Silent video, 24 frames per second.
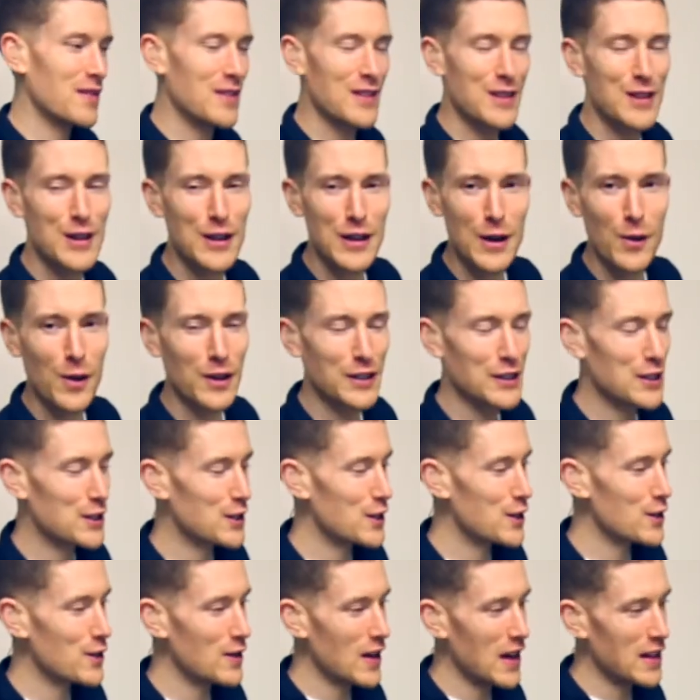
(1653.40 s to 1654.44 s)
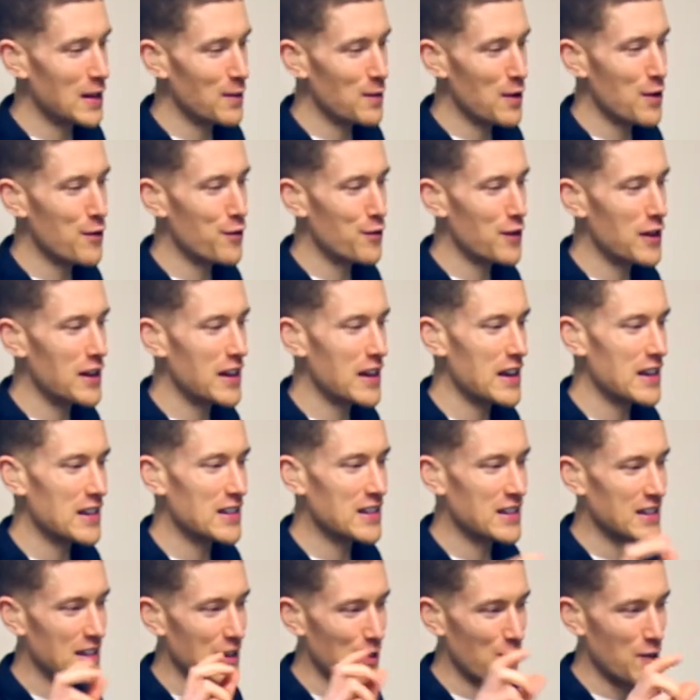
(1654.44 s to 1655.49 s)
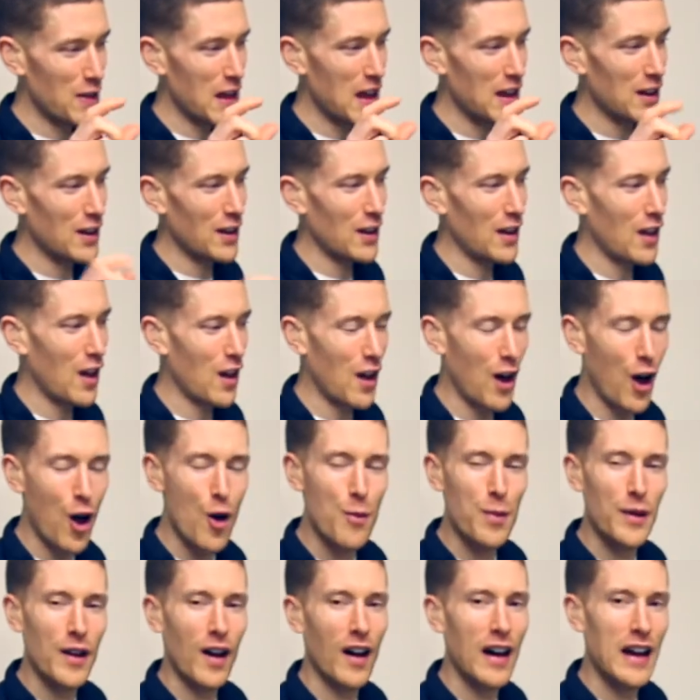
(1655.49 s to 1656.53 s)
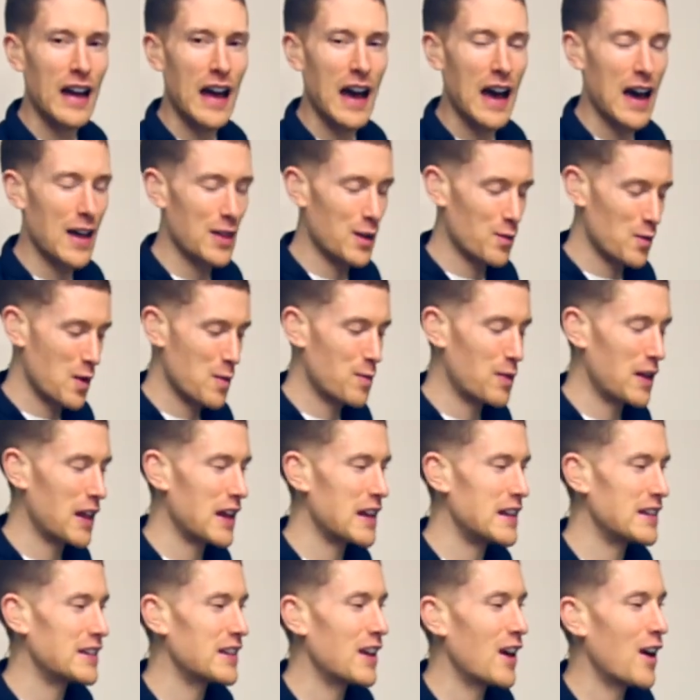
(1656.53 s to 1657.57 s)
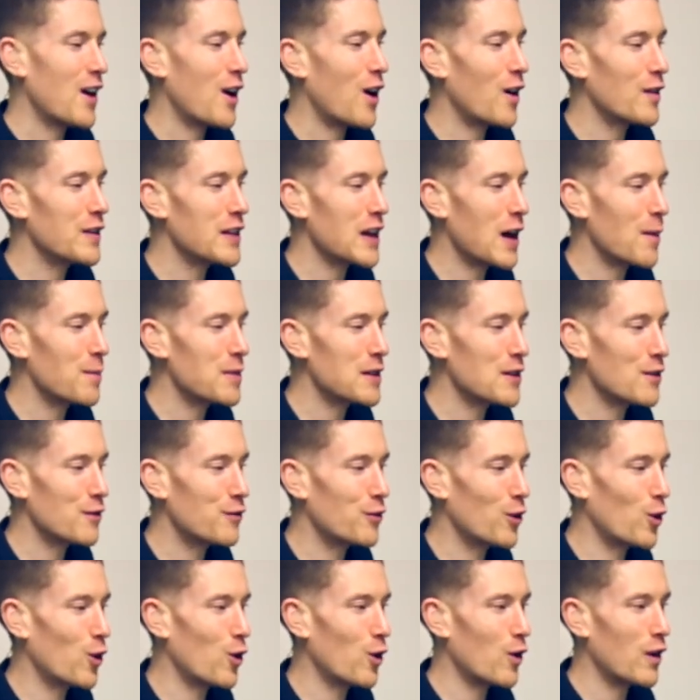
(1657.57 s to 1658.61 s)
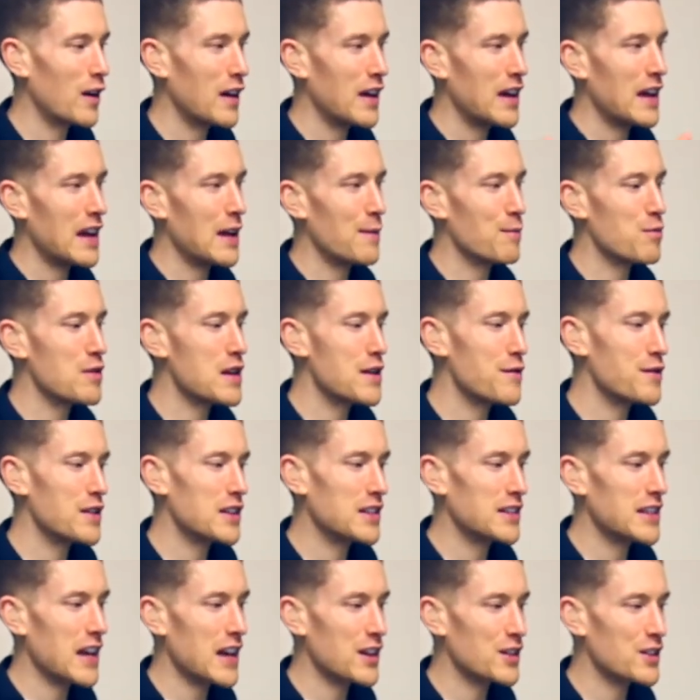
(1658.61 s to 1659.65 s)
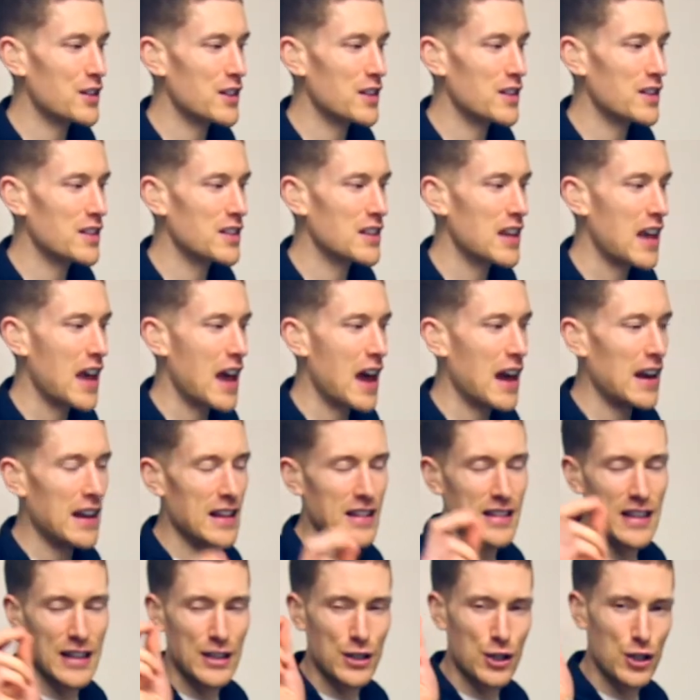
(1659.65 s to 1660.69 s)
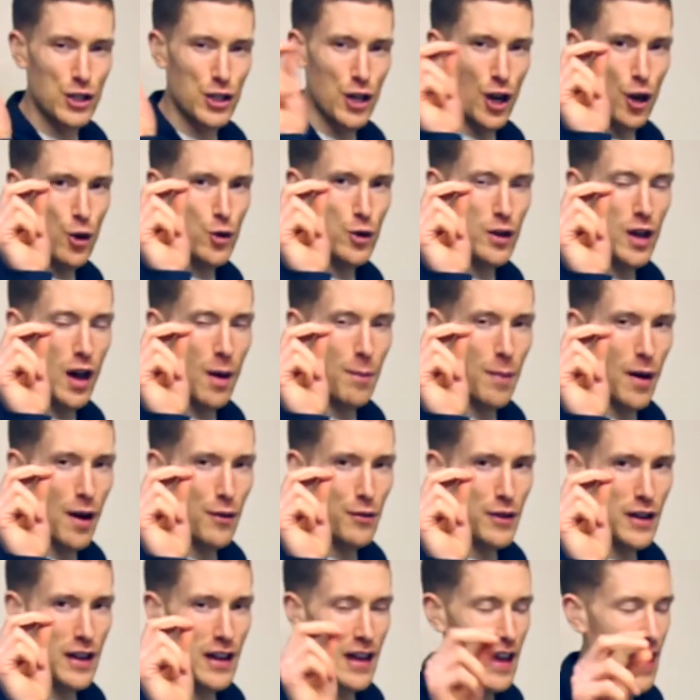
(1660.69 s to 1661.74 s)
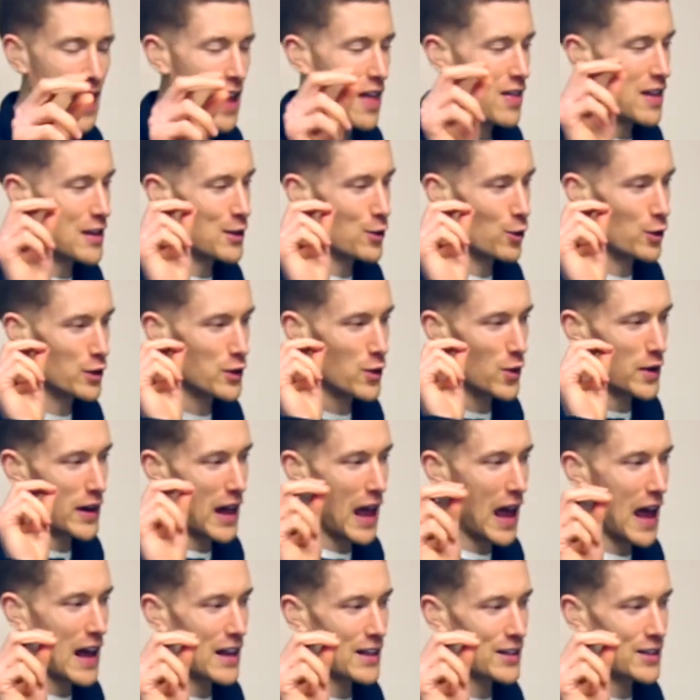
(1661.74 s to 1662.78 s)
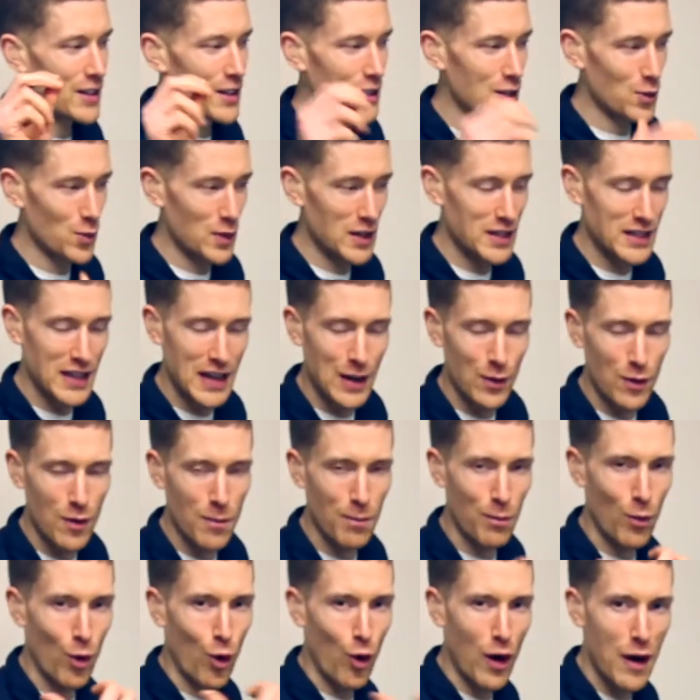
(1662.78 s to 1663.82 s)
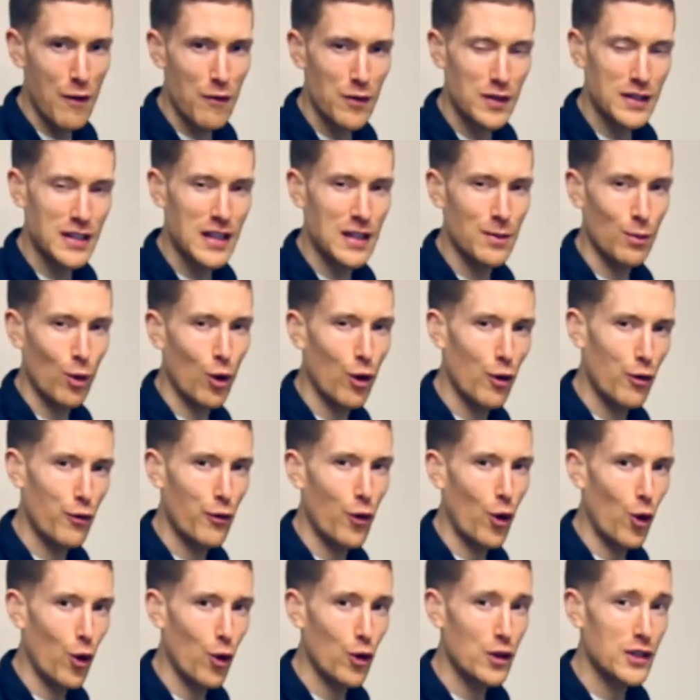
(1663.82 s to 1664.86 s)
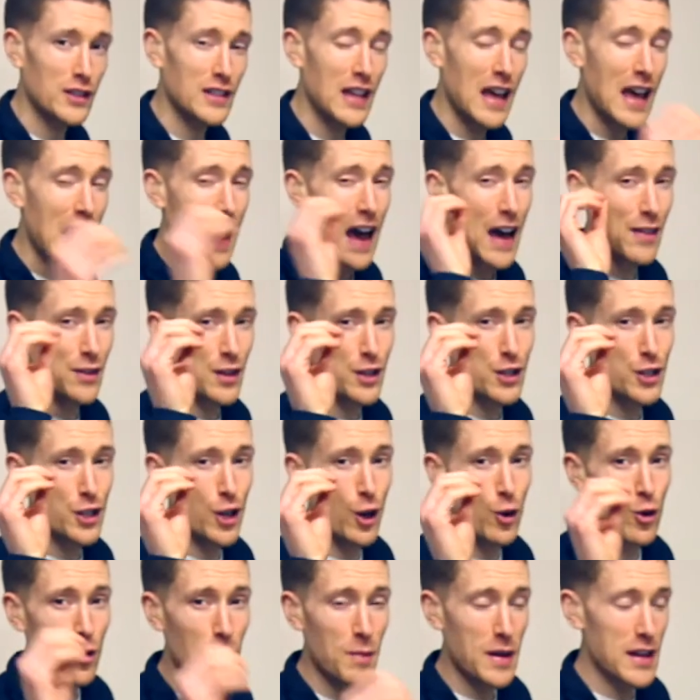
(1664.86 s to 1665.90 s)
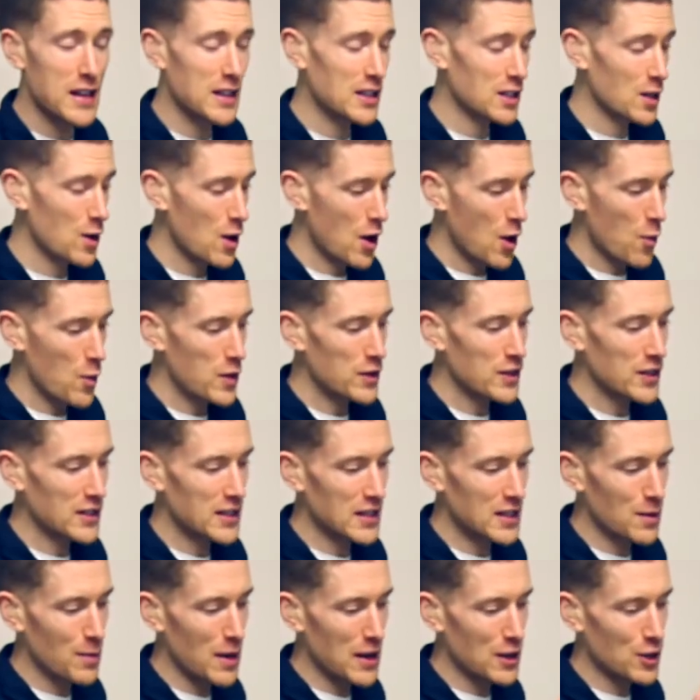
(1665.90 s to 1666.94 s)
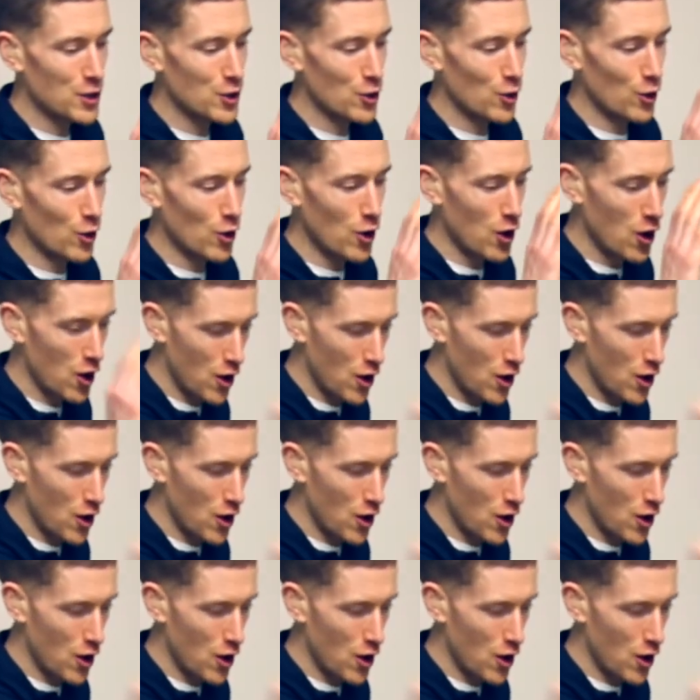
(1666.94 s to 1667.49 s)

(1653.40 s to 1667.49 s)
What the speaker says: you know what to do, and then we finish that open hi-hat that we played on the upbeat 4 in previous sections, and it says choke above it. There's also an accent, so we need to hit it with more emphasis, more force, and the choke means we just need to make sure